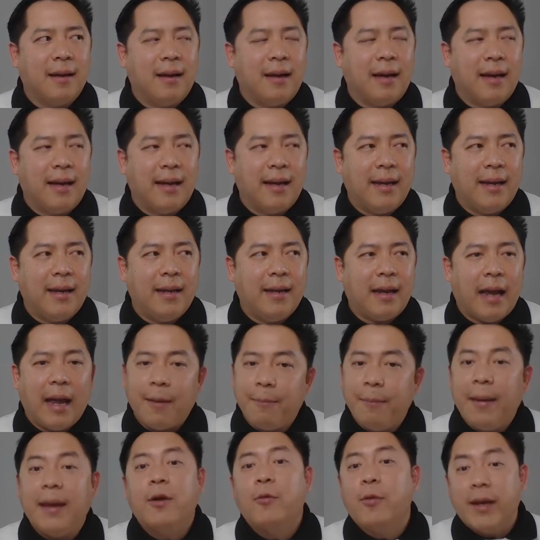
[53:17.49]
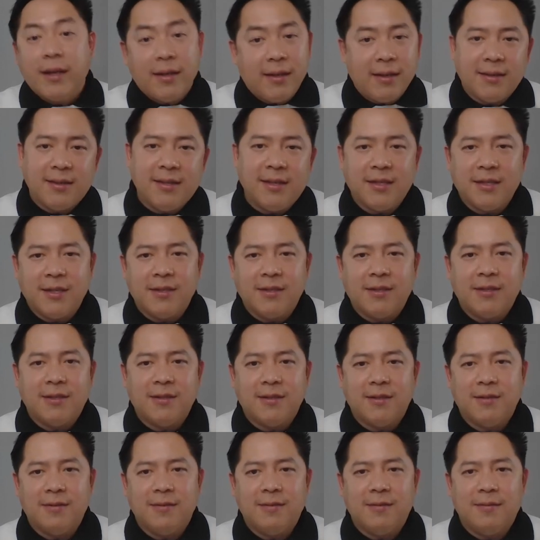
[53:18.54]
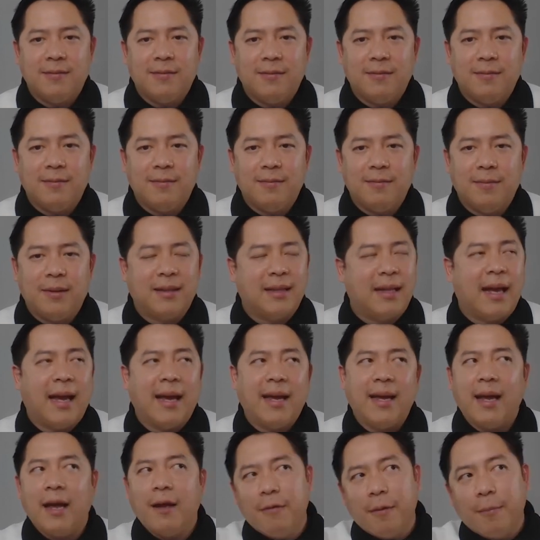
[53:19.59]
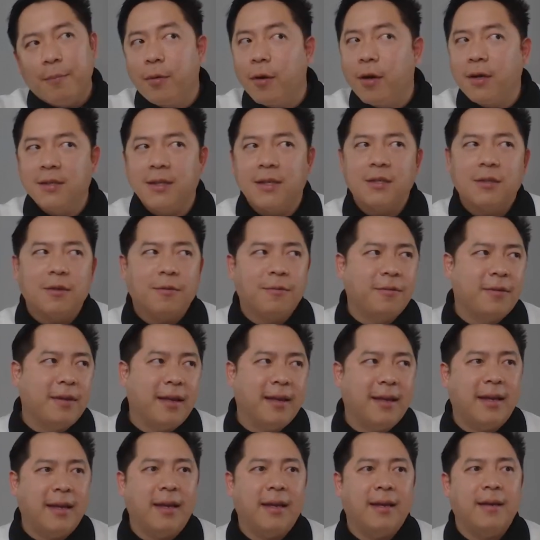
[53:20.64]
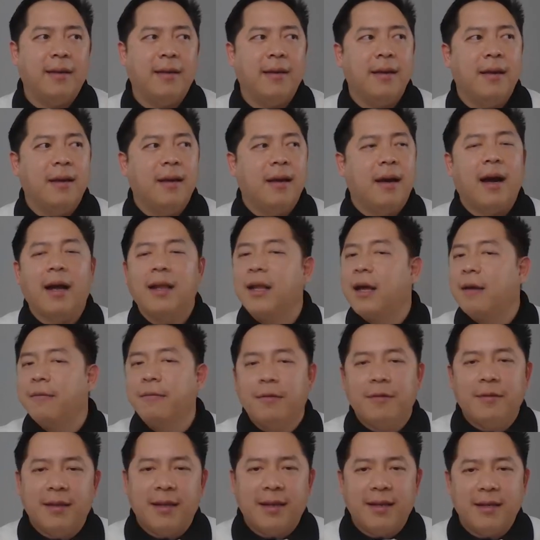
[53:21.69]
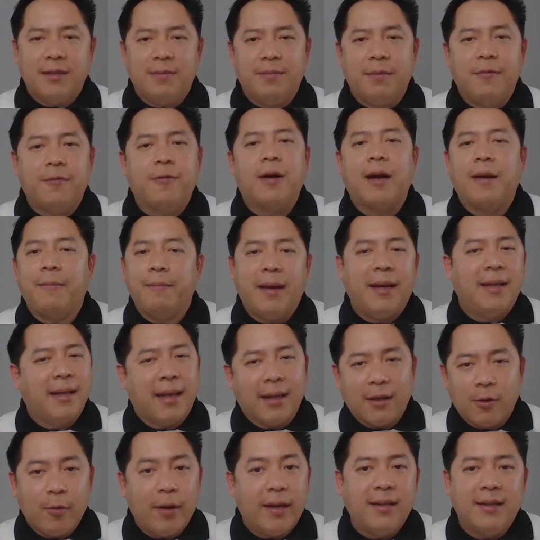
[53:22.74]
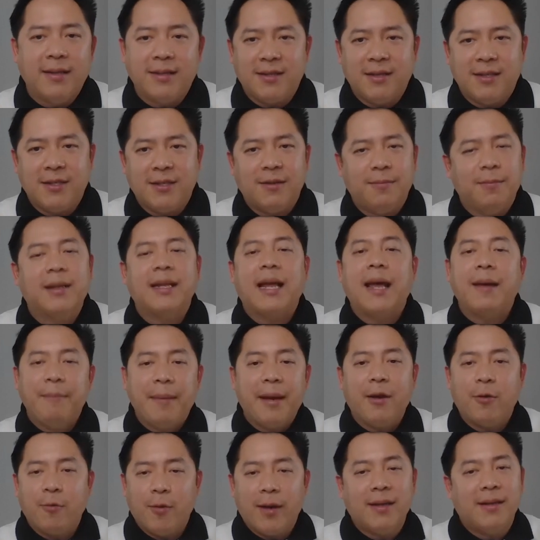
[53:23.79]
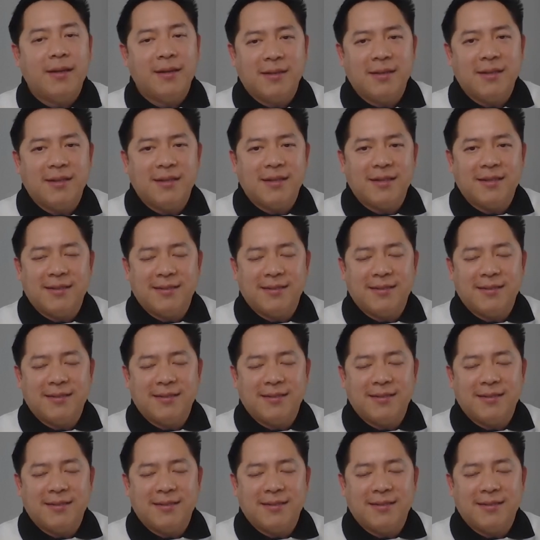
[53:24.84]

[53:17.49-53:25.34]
I I make quick decisions, but I have a process of thinking a lot of things before I make that quick decision, but I make quick decisions.